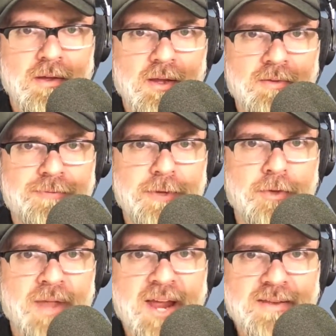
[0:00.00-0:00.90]
And Phil
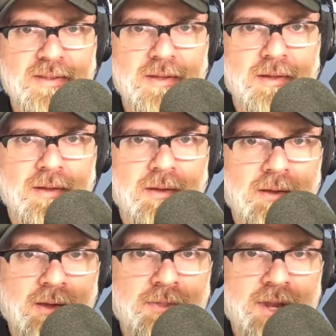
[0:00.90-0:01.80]
Knight
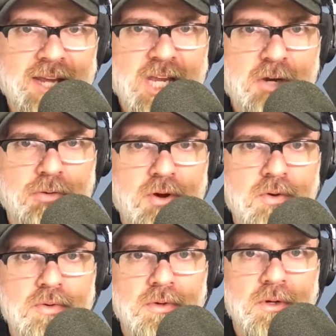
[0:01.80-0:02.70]
and the Nike
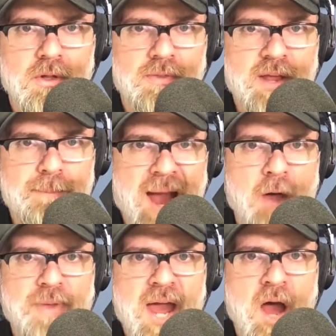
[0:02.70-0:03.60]
crew, they bow
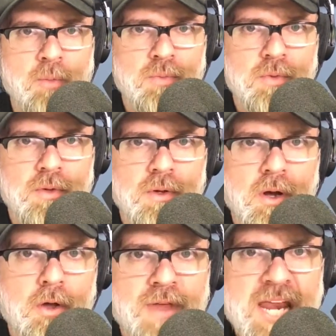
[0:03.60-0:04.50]
down.
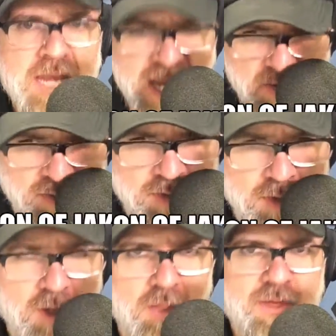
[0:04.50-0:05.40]
Oh, they kneel.
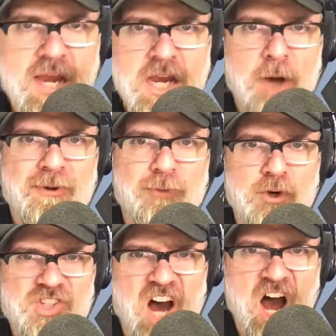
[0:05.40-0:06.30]
They kneel before
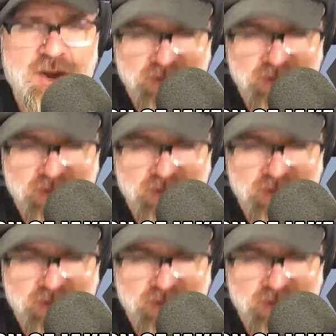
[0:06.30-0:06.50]
Zod.